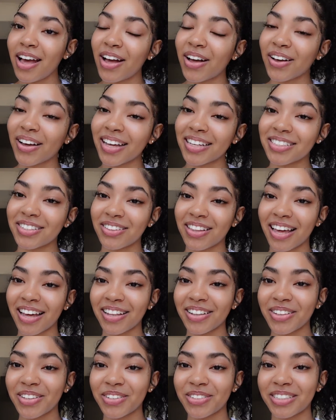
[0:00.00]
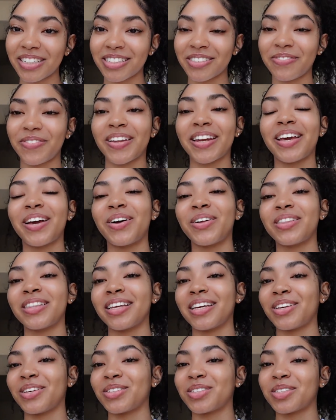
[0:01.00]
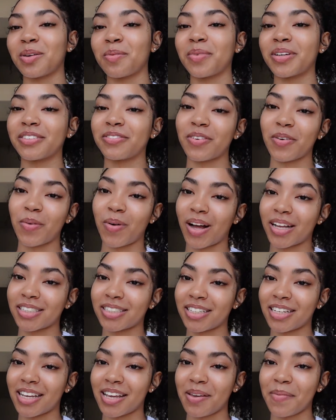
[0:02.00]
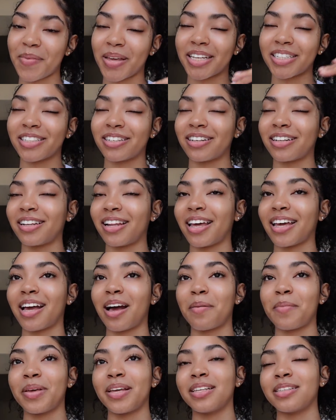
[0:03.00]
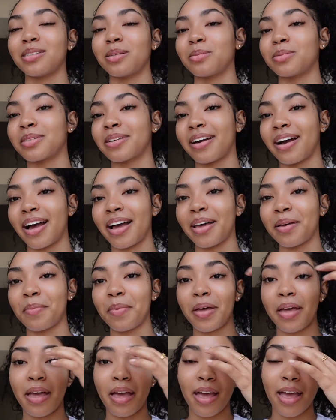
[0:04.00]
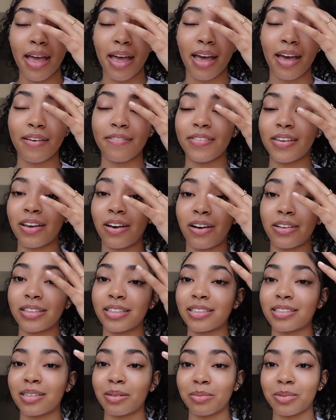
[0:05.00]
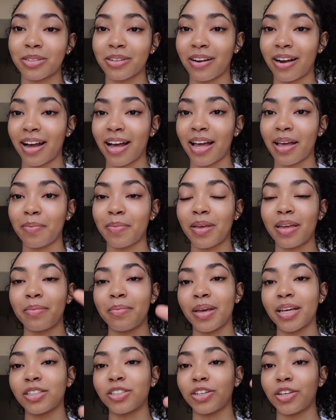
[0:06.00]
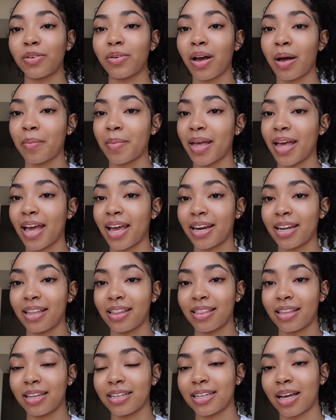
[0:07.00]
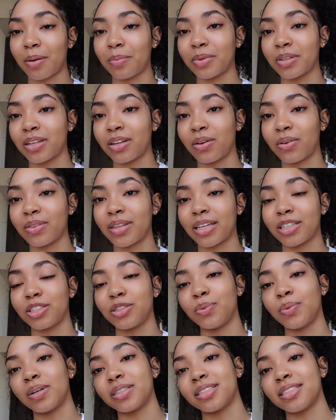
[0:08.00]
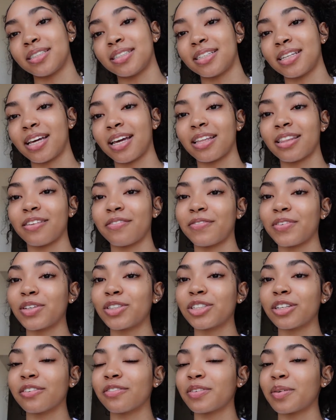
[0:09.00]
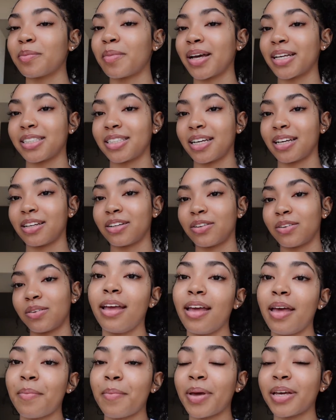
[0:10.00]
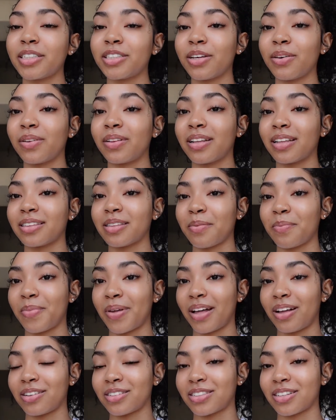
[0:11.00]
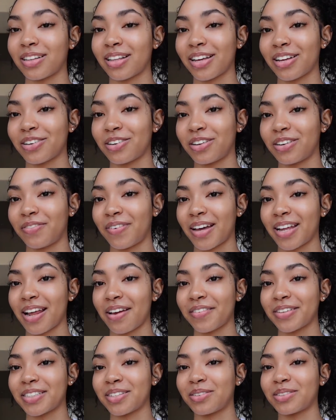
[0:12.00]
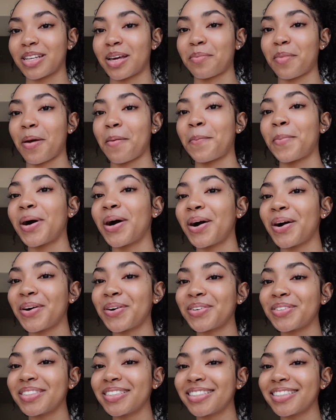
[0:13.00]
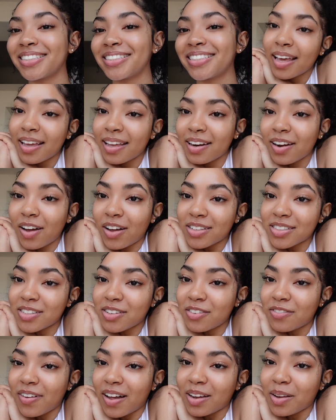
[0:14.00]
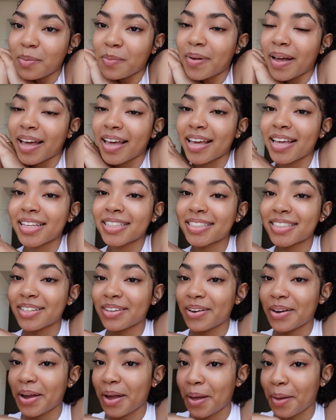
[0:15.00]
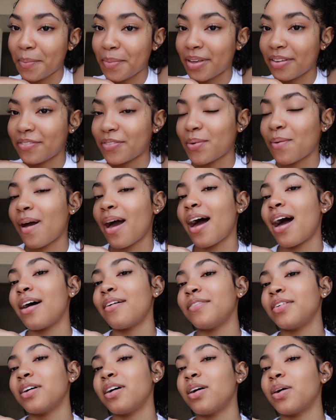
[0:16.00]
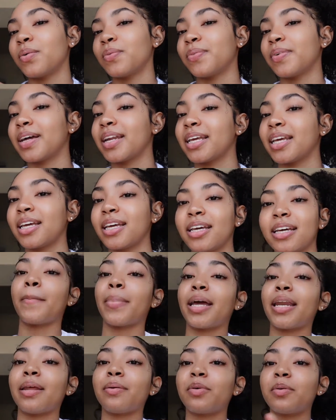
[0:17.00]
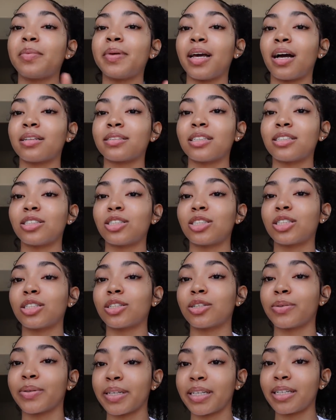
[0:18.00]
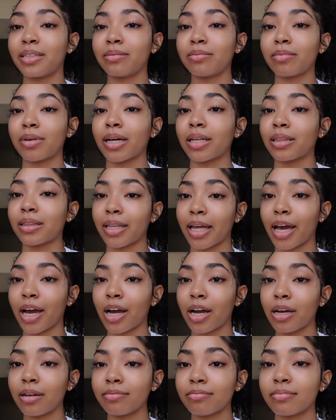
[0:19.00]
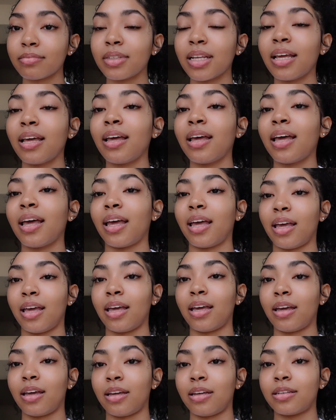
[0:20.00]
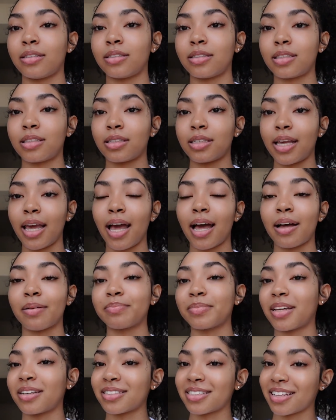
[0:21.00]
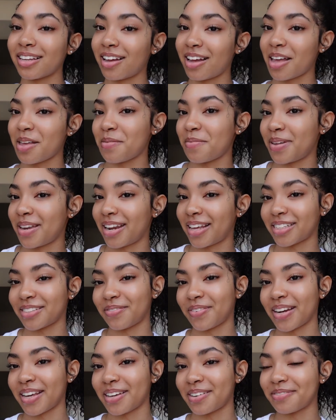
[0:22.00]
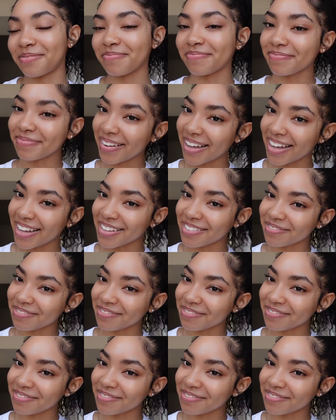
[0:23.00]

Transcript: Okay, so that concludes this video. Thank you so much for watching. Make sure to like, comment, and subscribe. Heavy on the subscribe, and make sure you comment anything down below that you want to see in the future from my channel. Make sure you click the bell so that you're notified every single time I post. And also follow my Instagram if you haven't already. My name will be on the screen right there. And yeah, I'll see you in my next video. Bye.